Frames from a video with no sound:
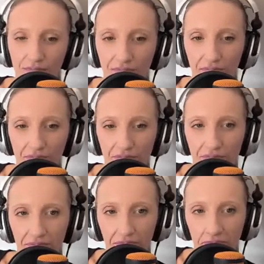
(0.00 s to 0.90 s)

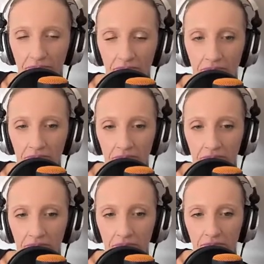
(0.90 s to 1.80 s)

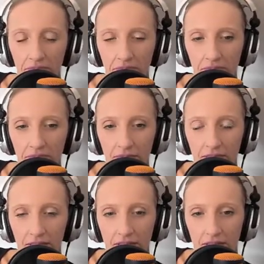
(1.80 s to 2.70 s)

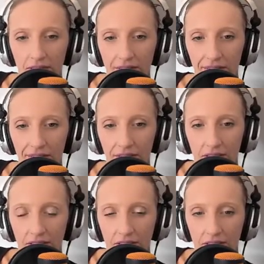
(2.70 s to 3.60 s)
The person shown says nothing.